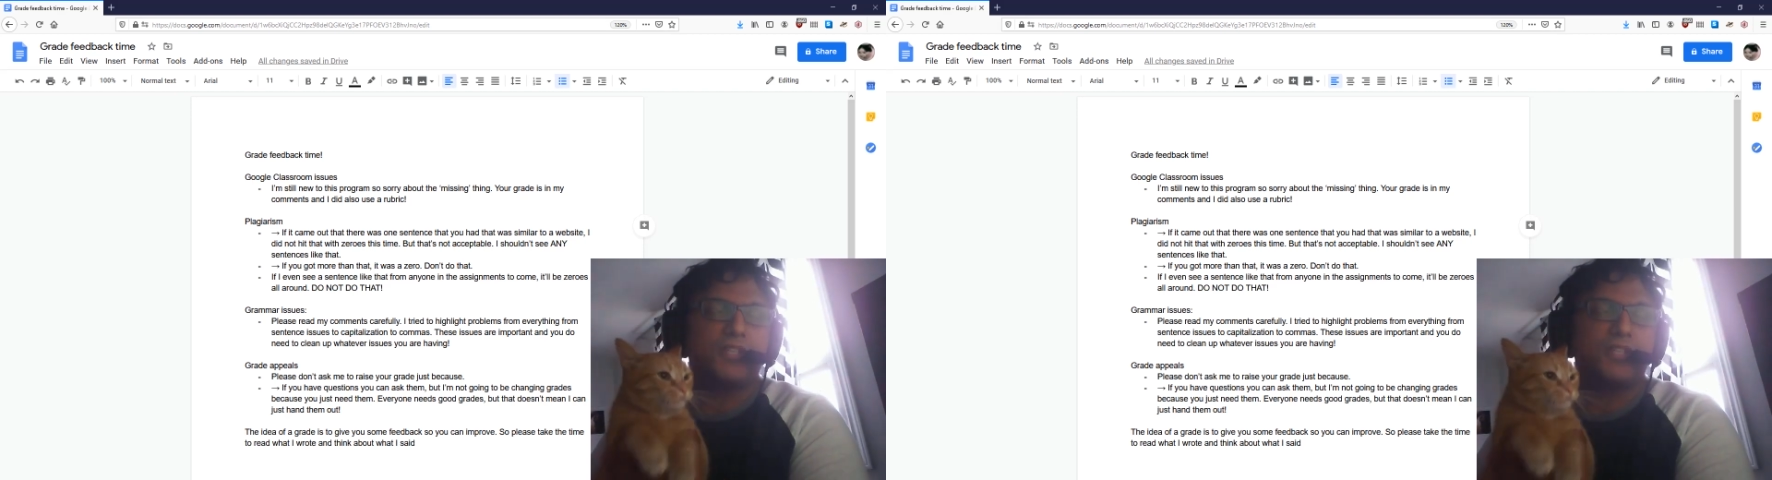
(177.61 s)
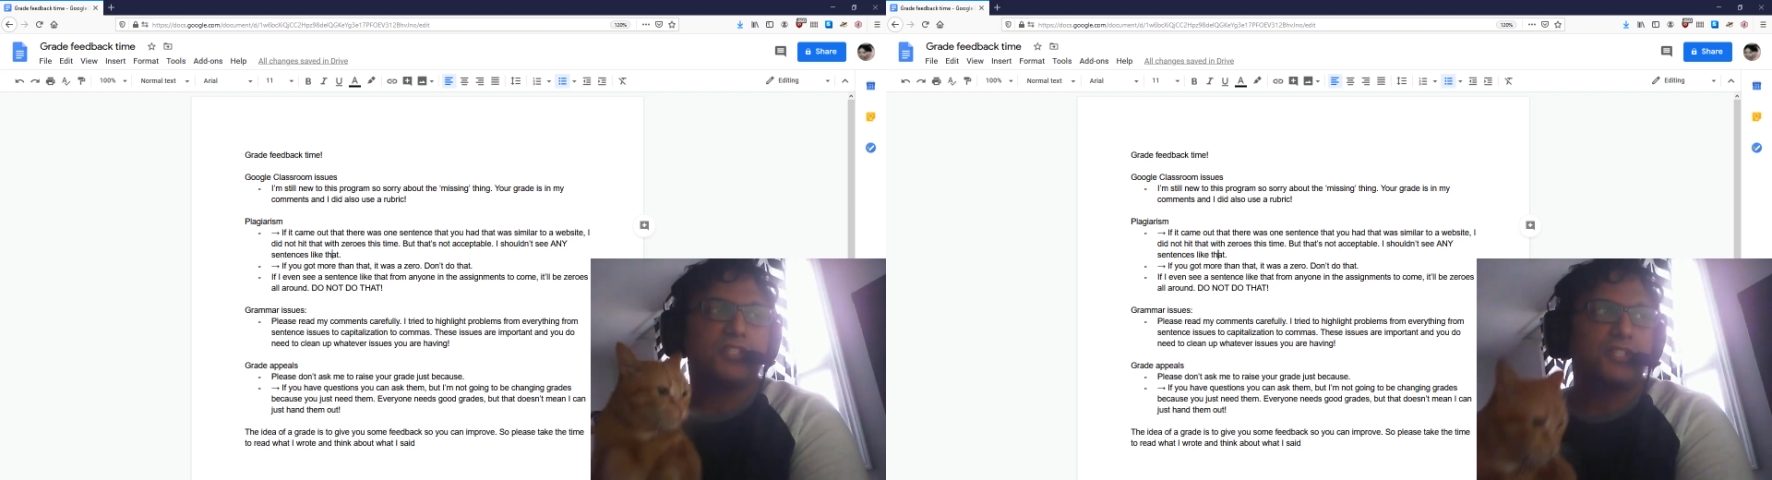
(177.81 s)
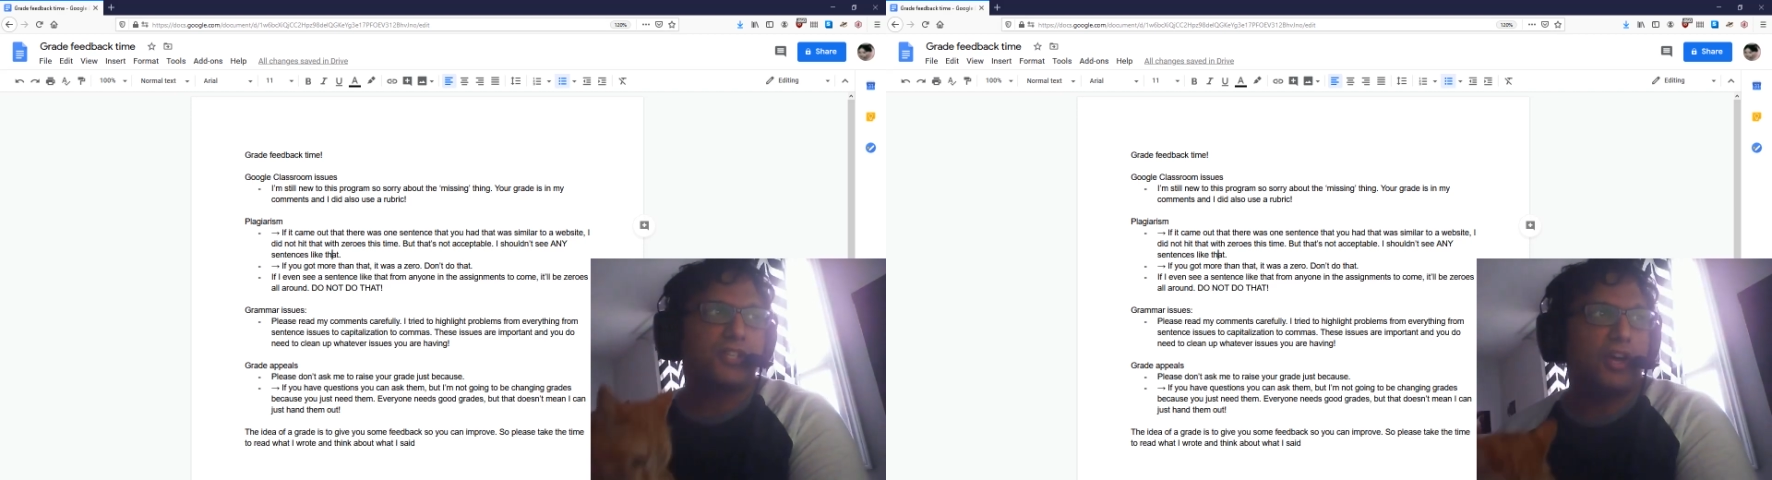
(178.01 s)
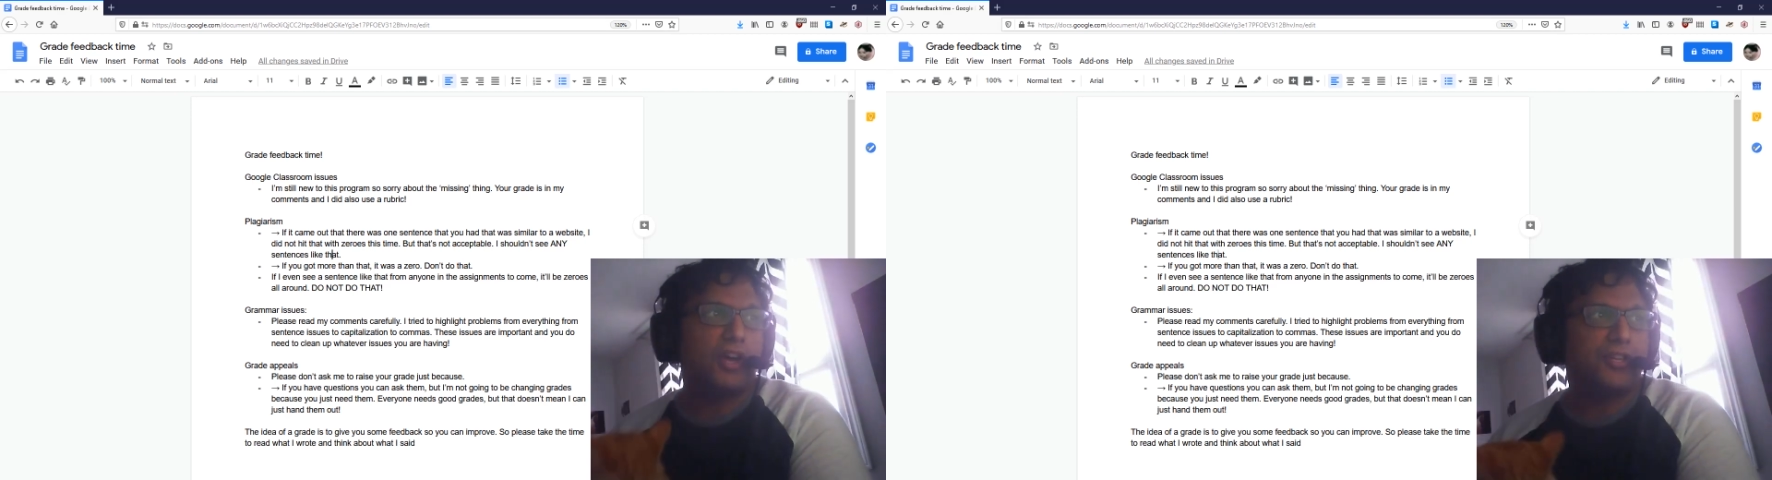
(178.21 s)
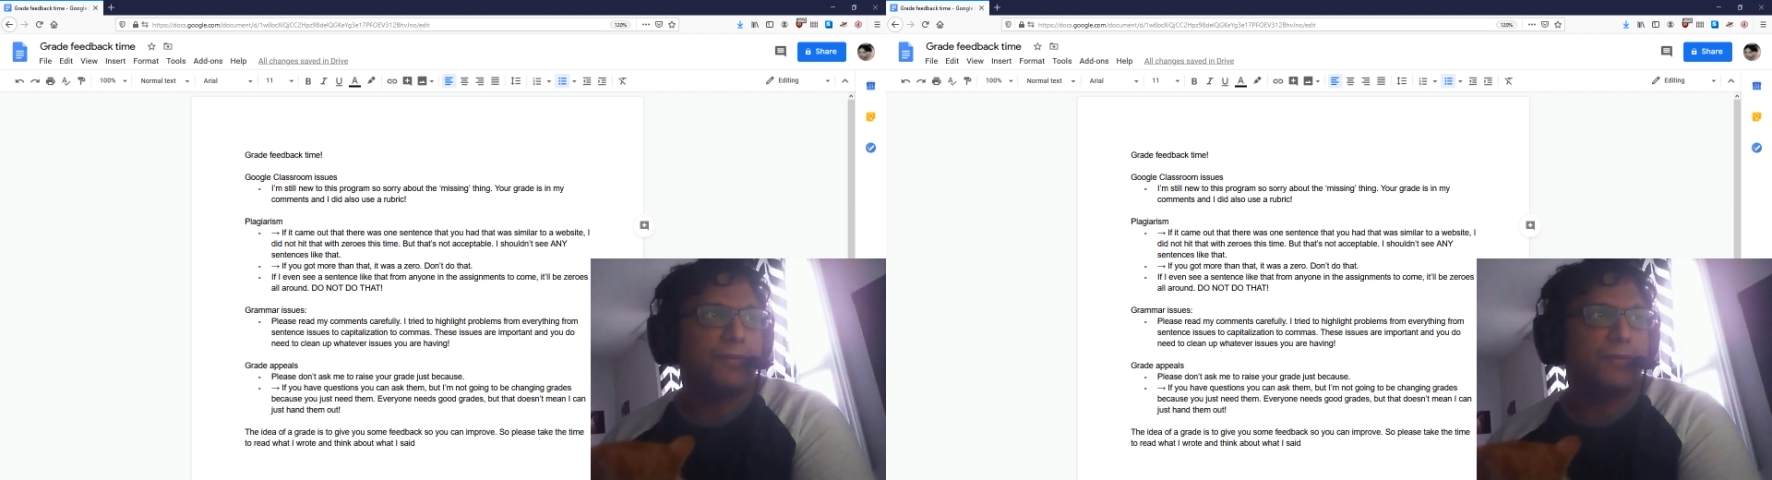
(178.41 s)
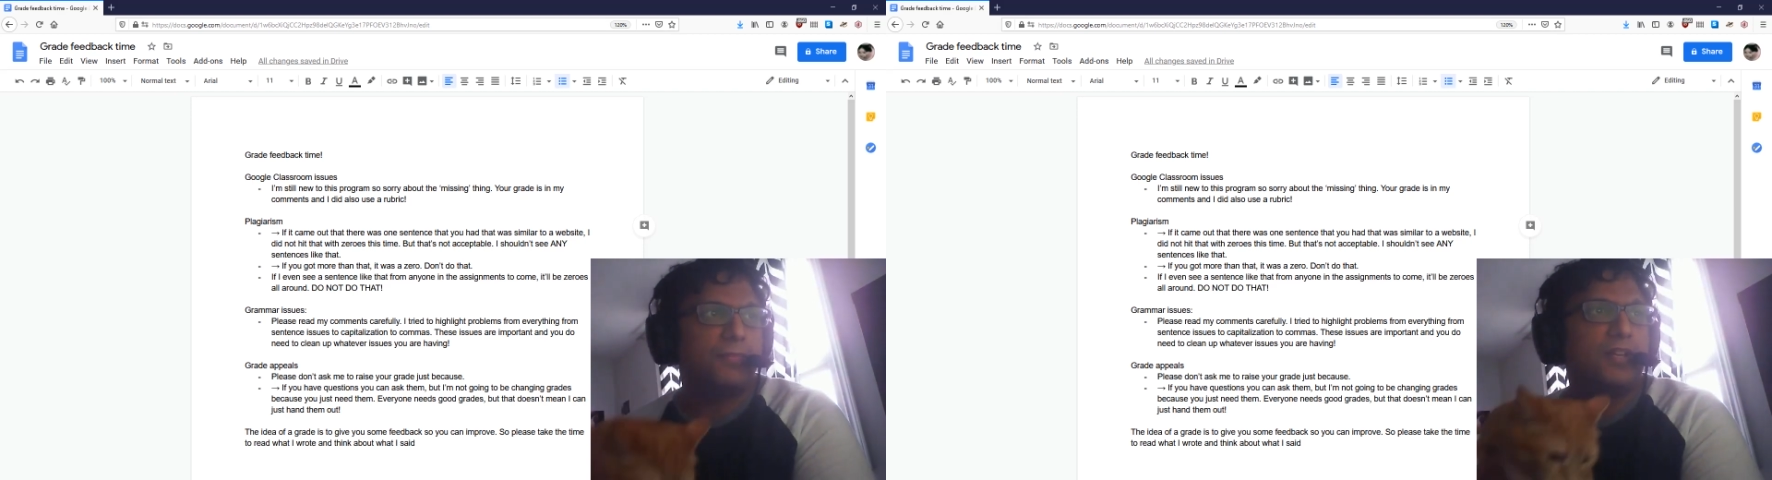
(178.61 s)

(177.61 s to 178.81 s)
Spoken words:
as I saw them.